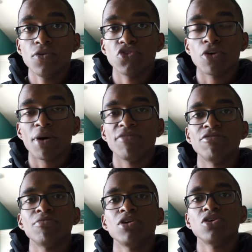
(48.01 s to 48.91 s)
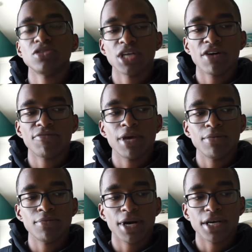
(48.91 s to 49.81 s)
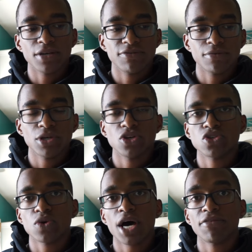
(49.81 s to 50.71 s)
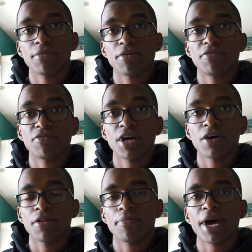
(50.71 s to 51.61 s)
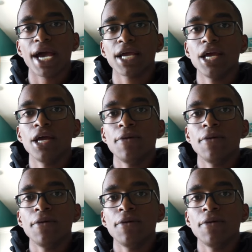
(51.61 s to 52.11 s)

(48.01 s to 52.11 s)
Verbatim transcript: So by filming yourself, maybe by filming your squat from the front or the back,